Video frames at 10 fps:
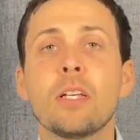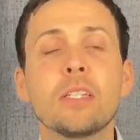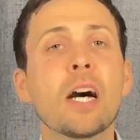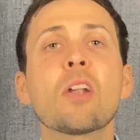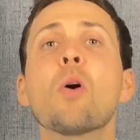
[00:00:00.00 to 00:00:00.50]

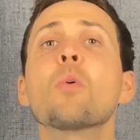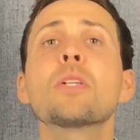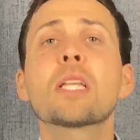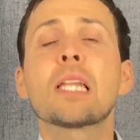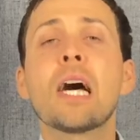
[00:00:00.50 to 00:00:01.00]
Not
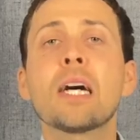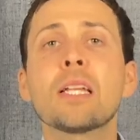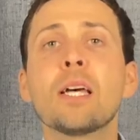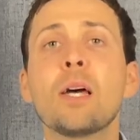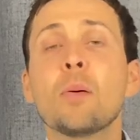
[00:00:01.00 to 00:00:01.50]
always a lot,
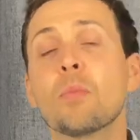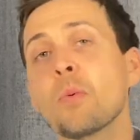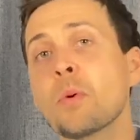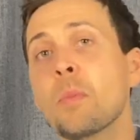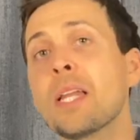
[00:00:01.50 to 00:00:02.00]
but
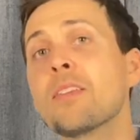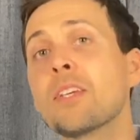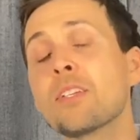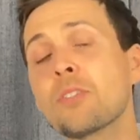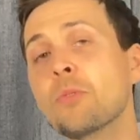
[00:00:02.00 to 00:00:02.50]
with many
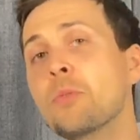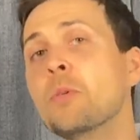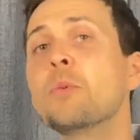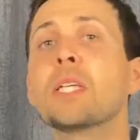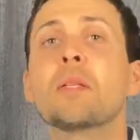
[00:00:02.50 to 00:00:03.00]
things you do
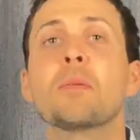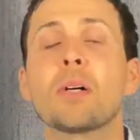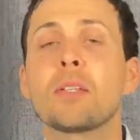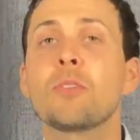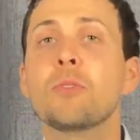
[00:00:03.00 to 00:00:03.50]
need
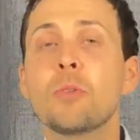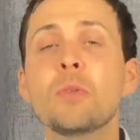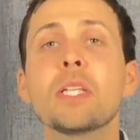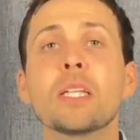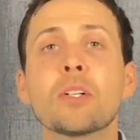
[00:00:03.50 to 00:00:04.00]
you do
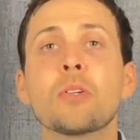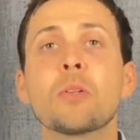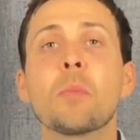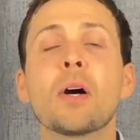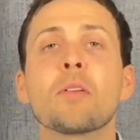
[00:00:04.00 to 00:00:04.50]
need a good
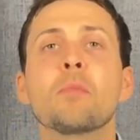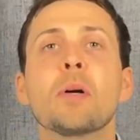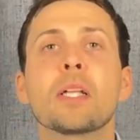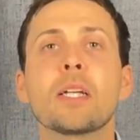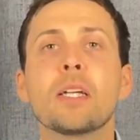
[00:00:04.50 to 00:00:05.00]
amount of
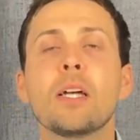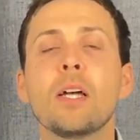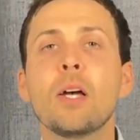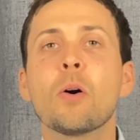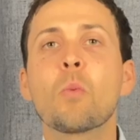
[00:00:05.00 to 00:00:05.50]
money.
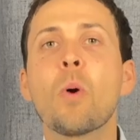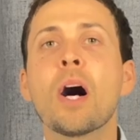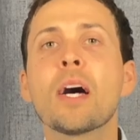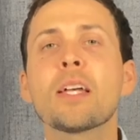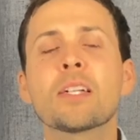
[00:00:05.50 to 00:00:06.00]
Why?